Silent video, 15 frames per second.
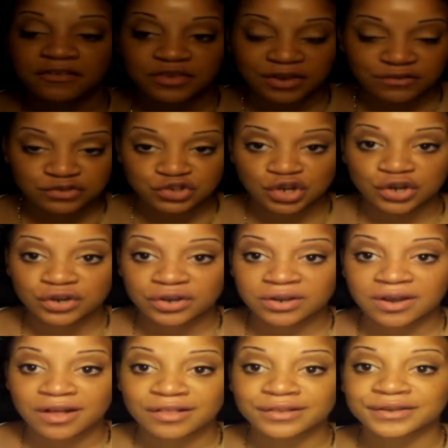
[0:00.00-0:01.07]
If you have a darker
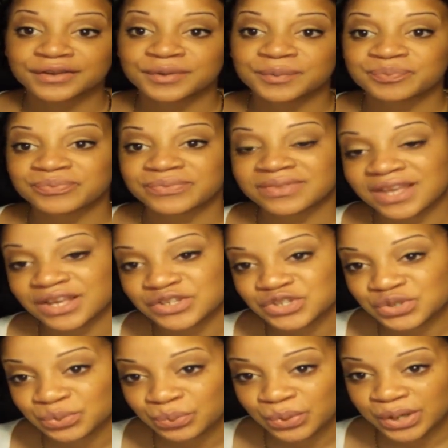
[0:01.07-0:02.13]
color
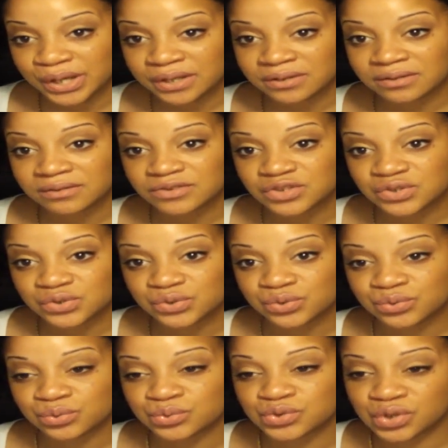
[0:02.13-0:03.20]
that you want
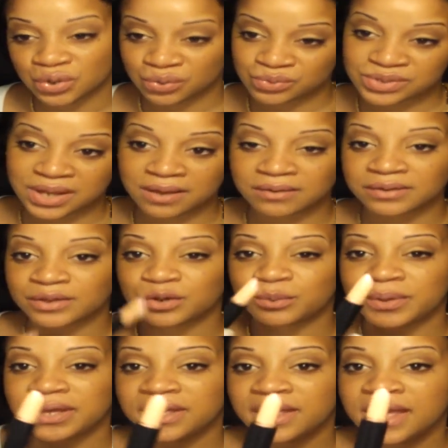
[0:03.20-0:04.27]
to tone down a little
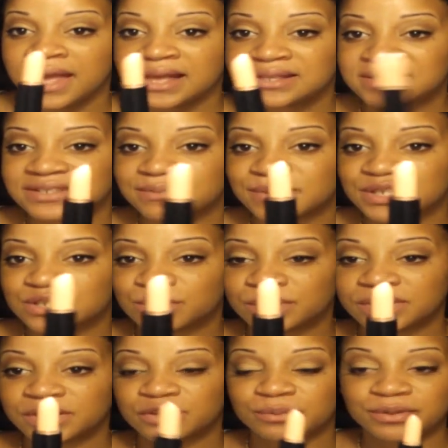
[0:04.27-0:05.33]
bit. Just mix it
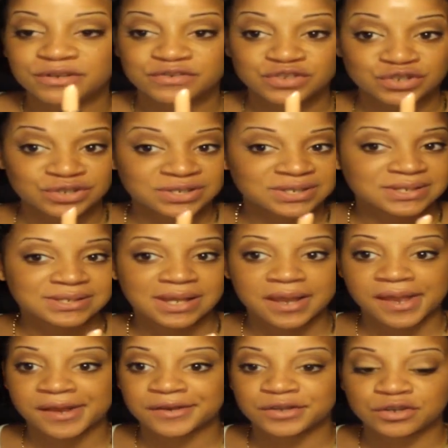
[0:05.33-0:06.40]
with a little bit of Circe's
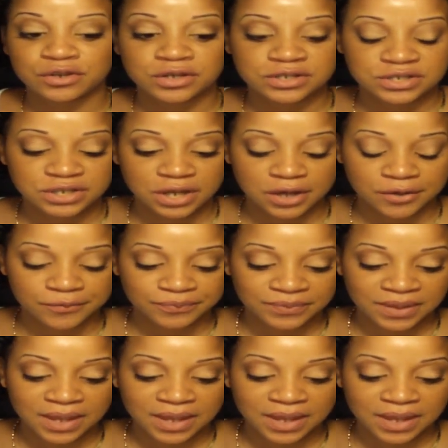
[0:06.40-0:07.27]
and you're good to go.